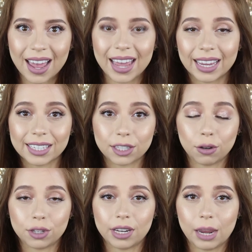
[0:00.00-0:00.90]
Hey guys,
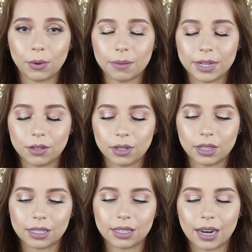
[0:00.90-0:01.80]
so today we're going to be
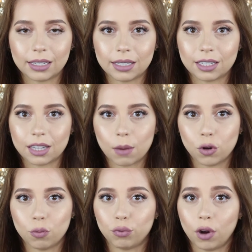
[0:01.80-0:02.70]
doing this nice
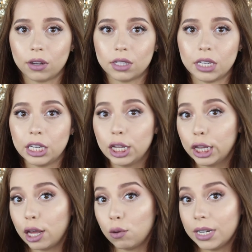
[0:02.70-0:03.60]
summer bronzy
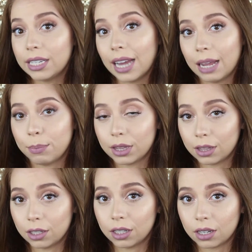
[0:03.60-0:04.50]
glowy type
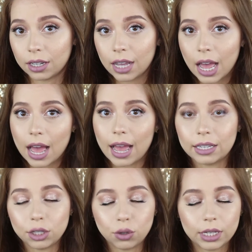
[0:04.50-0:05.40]
look.
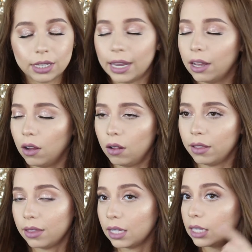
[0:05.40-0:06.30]
As you can
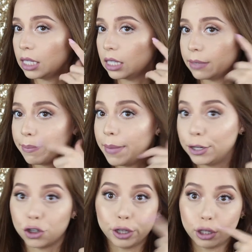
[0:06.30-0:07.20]
tell, this
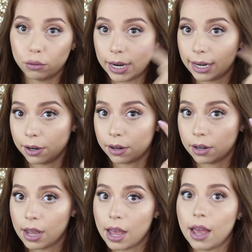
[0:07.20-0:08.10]
major glow right here.
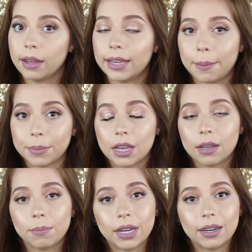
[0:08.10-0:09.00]
Yeah,
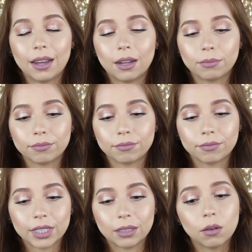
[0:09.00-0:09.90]
but
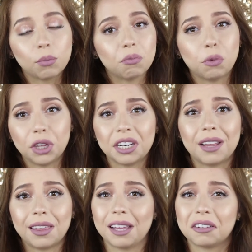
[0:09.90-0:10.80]
really
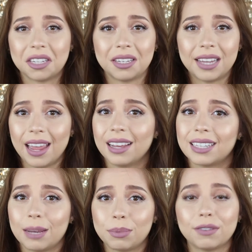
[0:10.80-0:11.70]
nothing else to say
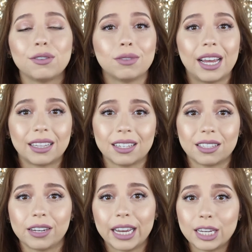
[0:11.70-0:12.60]
except if you like
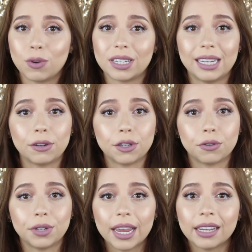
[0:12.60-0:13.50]
this look and you want to see how to
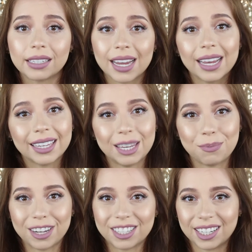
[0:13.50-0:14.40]
create it,
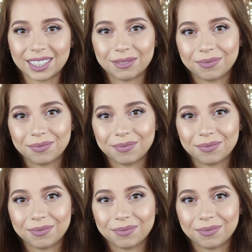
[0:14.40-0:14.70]
keep watching.